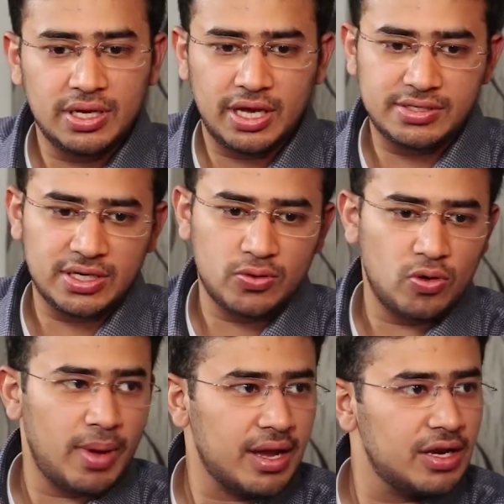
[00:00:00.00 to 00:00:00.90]
He said,
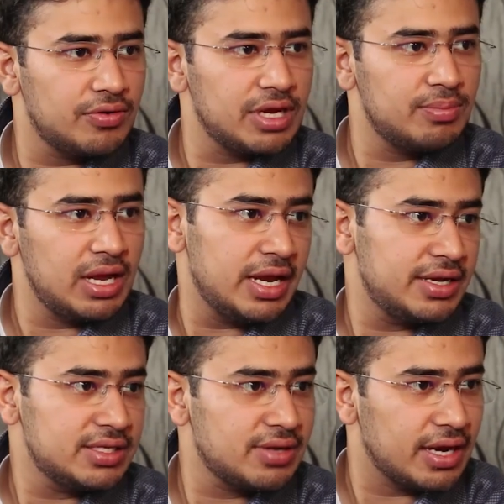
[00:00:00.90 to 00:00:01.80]
go back and read my
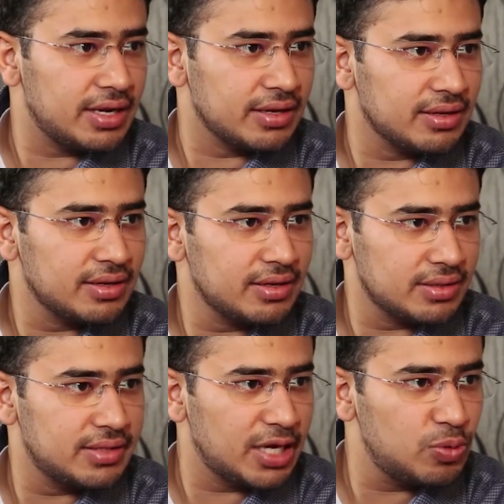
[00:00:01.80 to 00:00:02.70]
latest writing.
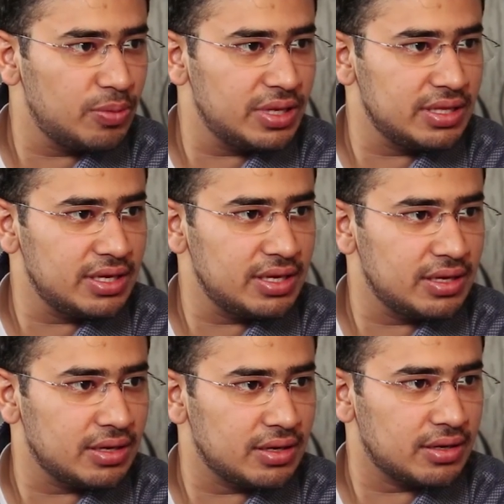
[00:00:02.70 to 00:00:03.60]
That will be
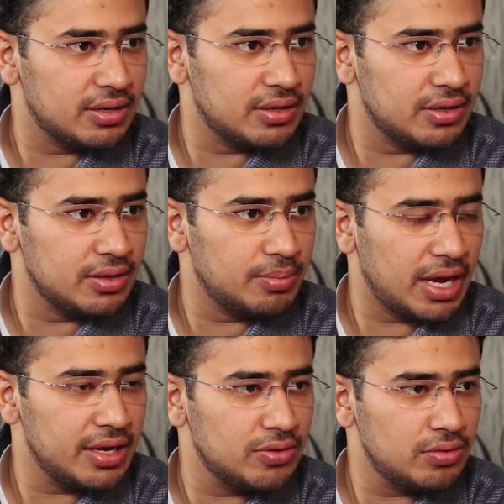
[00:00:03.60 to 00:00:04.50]
the
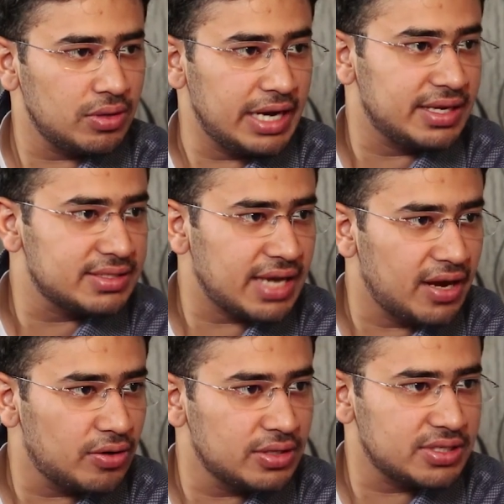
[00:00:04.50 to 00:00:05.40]
my latest
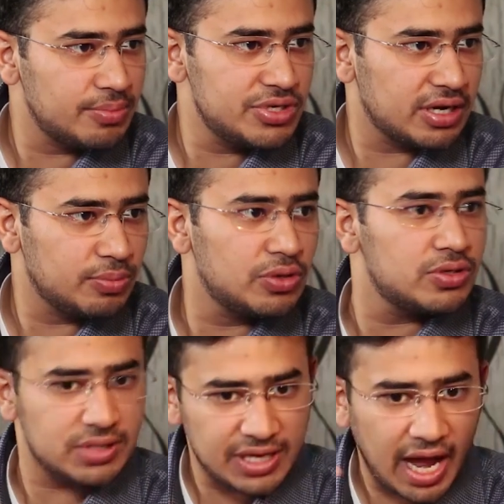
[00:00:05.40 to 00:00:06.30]
stand on the subject,
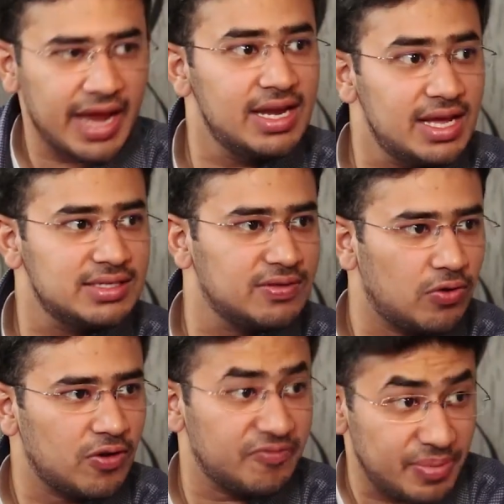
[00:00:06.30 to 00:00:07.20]
because ideas
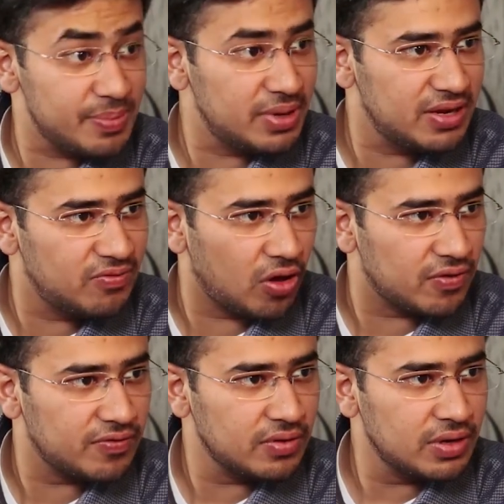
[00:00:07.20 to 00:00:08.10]
evolve, people
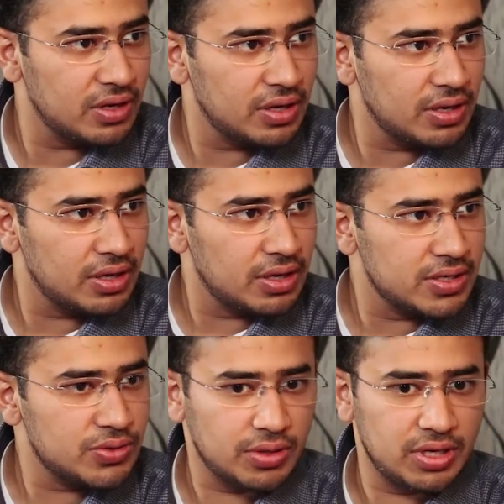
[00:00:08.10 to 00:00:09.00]
evolve.
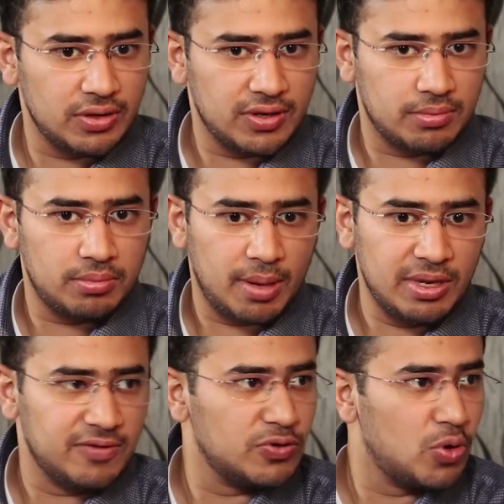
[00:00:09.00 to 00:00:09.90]
So I
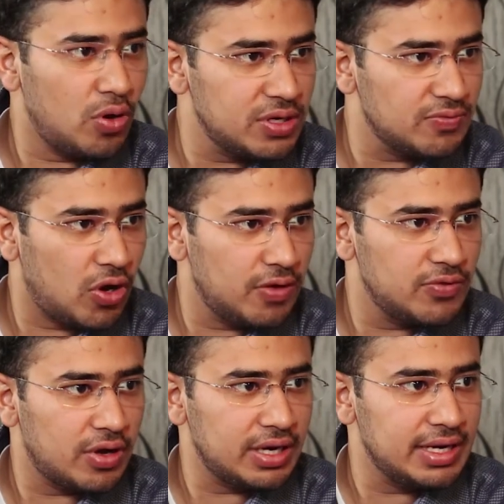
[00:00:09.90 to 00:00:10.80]
mean, if you don't
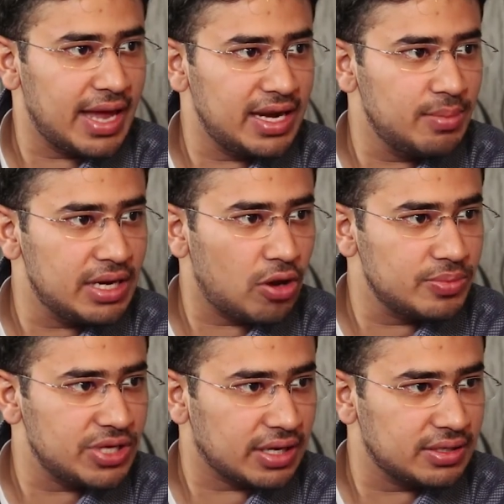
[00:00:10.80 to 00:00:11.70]
evolve, you are an inanimate
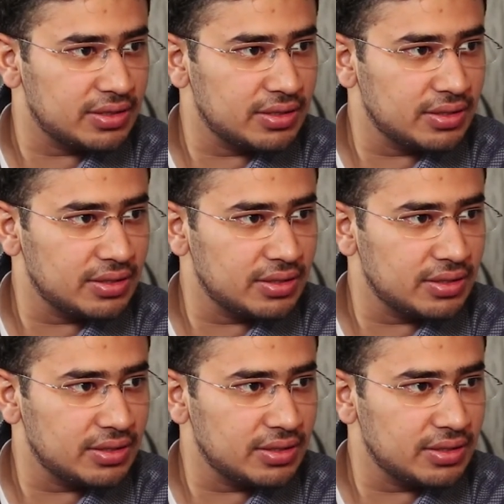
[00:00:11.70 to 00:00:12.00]
object.